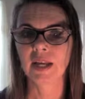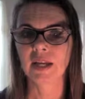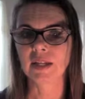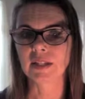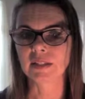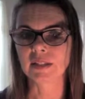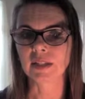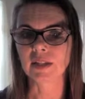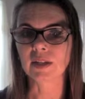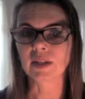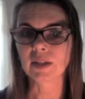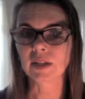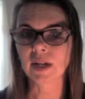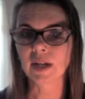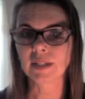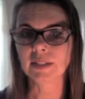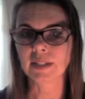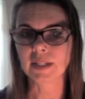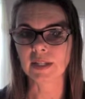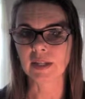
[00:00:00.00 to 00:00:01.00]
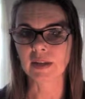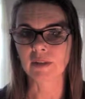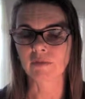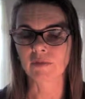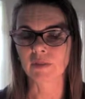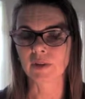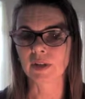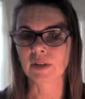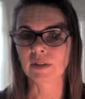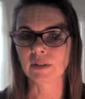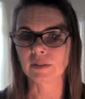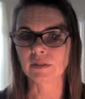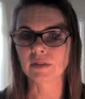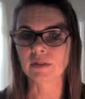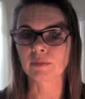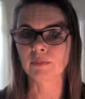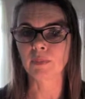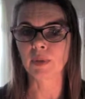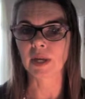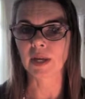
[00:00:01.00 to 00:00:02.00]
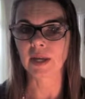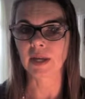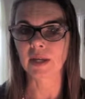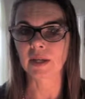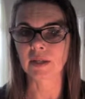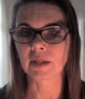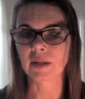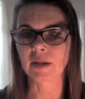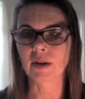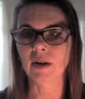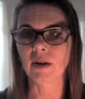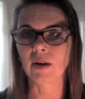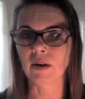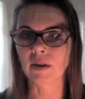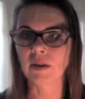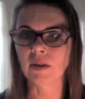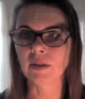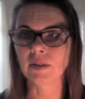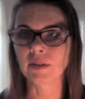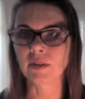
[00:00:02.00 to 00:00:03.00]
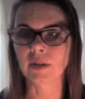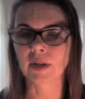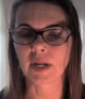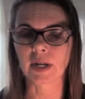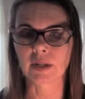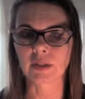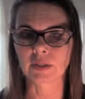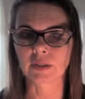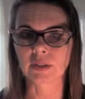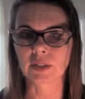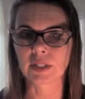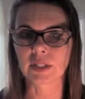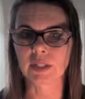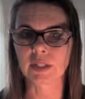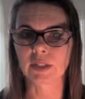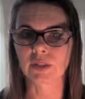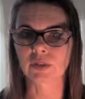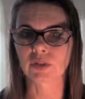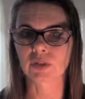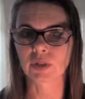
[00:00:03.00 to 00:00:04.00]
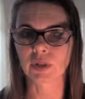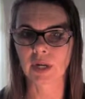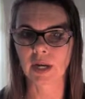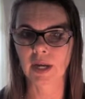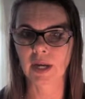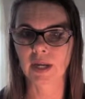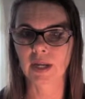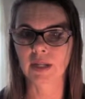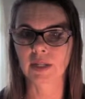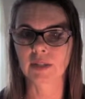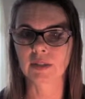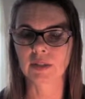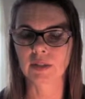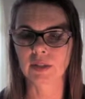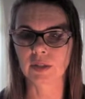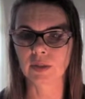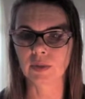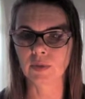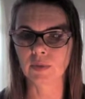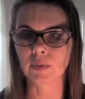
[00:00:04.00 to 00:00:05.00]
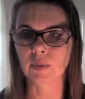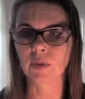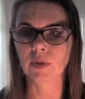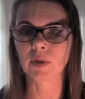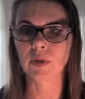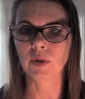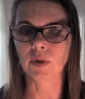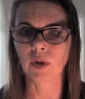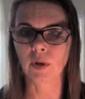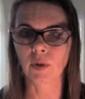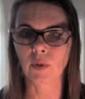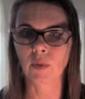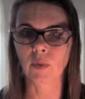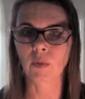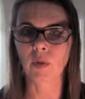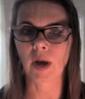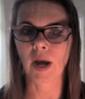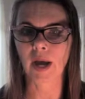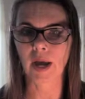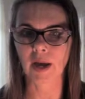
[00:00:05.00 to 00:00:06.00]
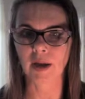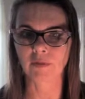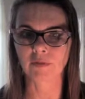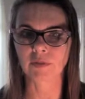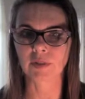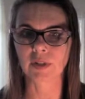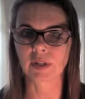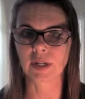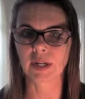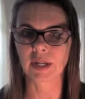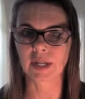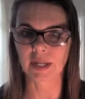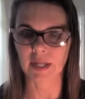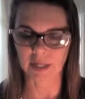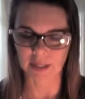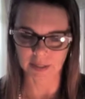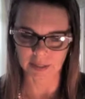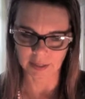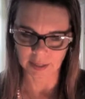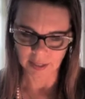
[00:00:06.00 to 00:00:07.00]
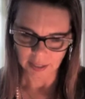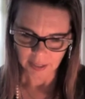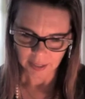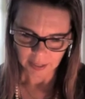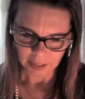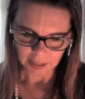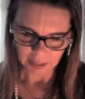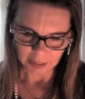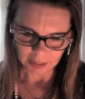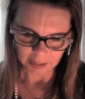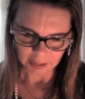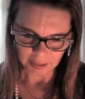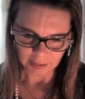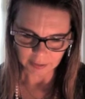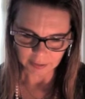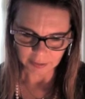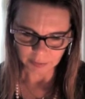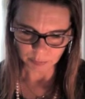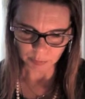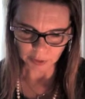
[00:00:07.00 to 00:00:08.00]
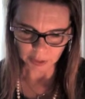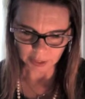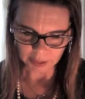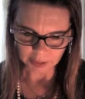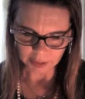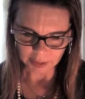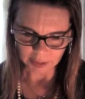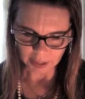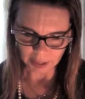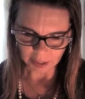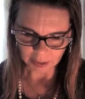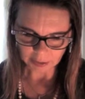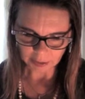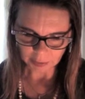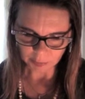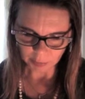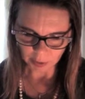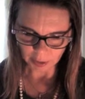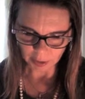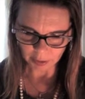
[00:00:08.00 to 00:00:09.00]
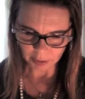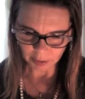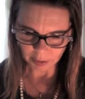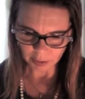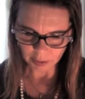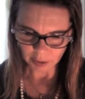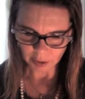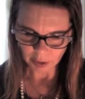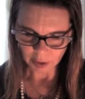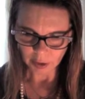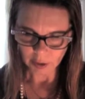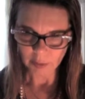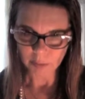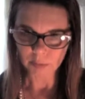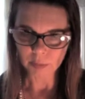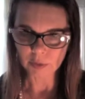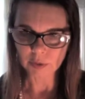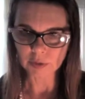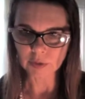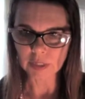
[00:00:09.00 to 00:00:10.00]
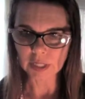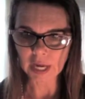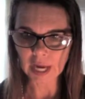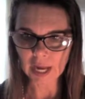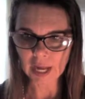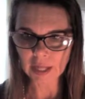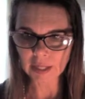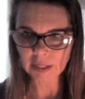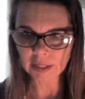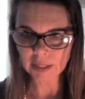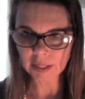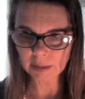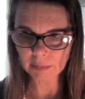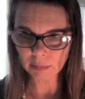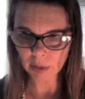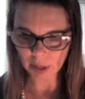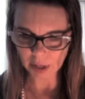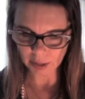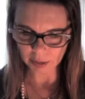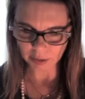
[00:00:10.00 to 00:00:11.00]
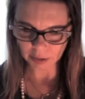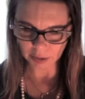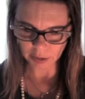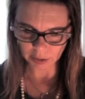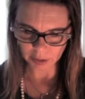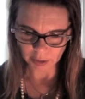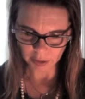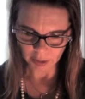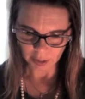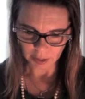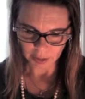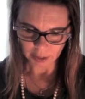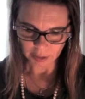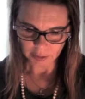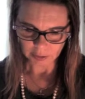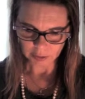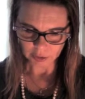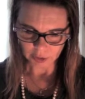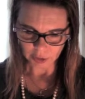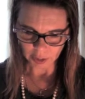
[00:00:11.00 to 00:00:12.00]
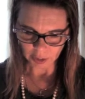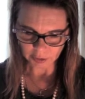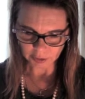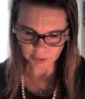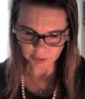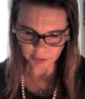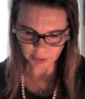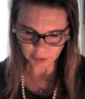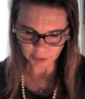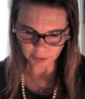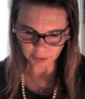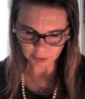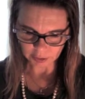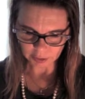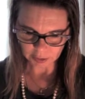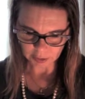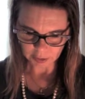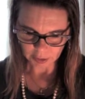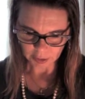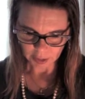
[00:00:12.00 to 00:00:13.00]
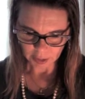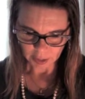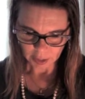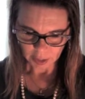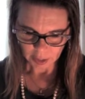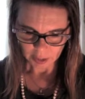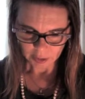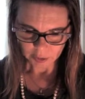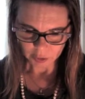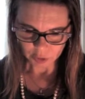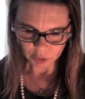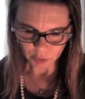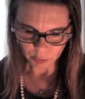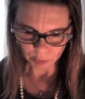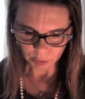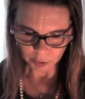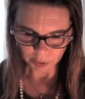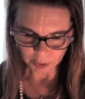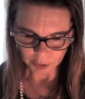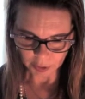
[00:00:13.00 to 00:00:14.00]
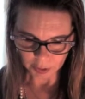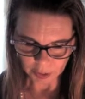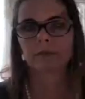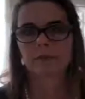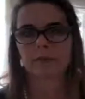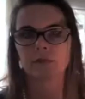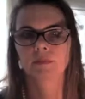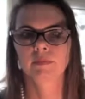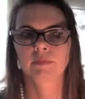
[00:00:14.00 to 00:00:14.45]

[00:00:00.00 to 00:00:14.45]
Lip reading: it's a good idea for you to spend all your energy trying to go after it. It is blood and guts month, brutality month, justice, Jupiter.